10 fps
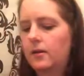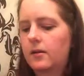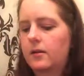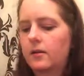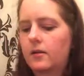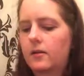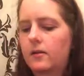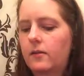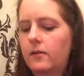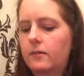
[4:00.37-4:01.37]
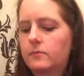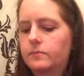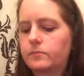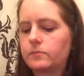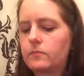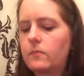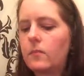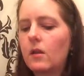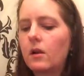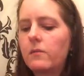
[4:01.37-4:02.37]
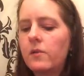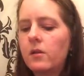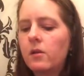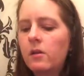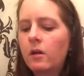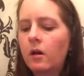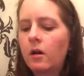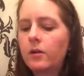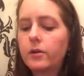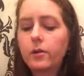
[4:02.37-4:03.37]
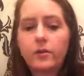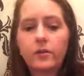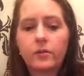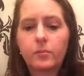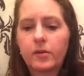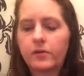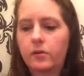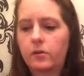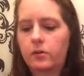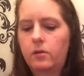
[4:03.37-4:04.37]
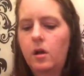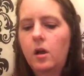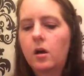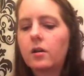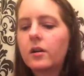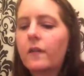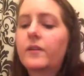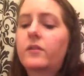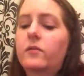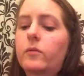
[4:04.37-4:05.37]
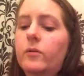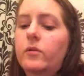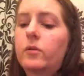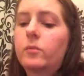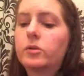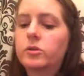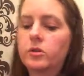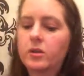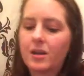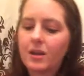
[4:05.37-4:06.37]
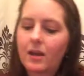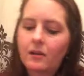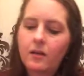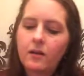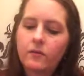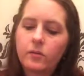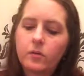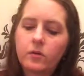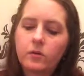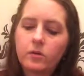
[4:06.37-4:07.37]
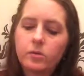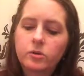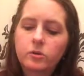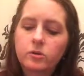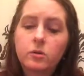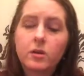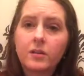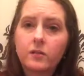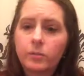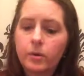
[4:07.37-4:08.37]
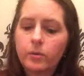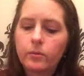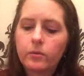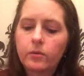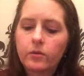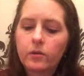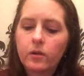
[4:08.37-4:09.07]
Because I've not used this before. I got this from Superdrug. You can get it from your Superdrug or even Boots.